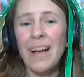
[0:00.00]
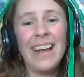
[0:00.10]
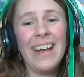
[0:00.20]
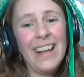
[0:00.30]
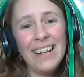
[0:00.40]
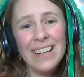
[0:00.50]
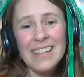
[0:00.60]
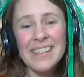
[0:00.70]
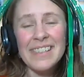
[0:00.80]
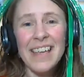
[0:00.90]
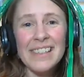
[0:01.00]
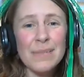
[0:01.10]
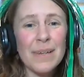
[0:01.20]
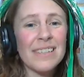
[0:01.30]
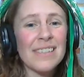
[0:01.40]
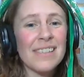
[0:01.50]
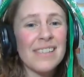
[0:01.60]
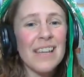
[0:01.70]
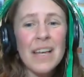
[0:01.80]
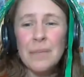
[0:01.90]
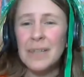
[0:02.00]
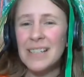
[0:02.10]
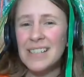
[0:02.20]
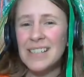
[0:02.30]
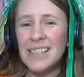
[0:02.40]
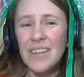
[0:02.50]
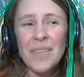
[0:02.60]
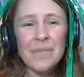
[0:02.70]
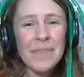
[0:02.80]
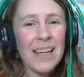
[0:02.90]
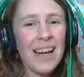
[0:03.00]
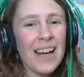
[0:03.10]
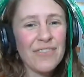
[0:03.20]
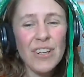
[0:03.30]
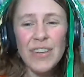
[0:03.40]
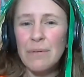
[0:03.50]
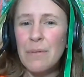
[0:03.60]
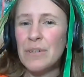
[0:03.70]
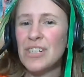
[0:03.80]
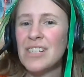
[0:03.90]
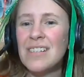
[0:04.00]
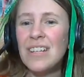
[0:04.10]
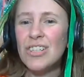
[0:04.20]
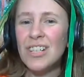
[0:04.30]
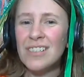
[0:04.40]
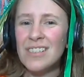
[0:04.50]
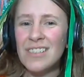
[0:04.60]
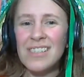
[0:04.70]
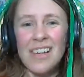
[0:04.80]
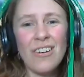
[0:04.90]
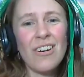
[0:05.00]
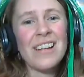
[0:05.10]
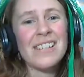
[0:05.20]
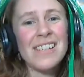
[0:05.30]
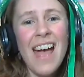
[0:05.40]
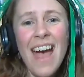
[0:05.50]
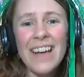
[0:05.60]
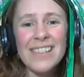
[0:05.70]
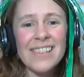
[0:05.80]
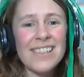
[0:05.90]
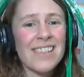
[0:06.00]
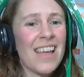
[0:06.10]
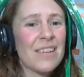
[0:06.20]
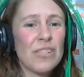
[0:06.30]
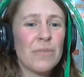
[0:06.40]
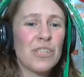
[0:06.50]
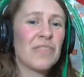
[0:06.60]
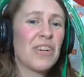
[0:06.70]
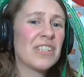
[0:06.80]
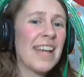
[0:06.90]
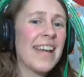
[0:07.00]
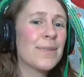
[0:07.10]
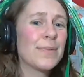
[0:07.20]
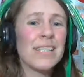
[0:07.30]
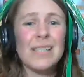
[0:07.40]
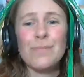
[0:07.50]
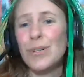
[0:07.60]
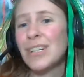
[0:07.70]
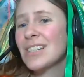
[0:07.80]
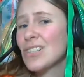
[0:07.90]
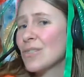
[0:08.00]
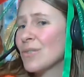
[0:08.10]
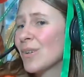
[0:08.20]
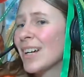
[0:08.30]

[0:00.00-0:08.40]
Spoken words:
I hated assessments because I felt like we were just teaching to the standardized tests, and too much of our day was put into